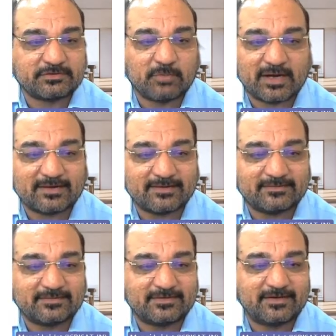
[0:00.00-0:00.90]
the water
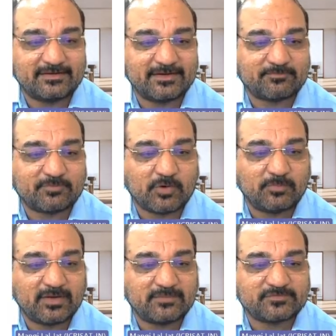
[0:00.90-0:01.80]
related
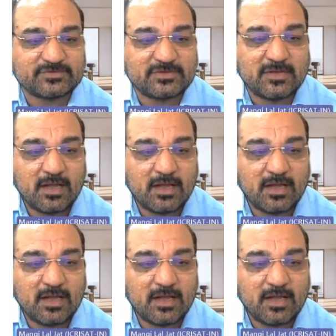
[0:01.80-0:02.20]
problems,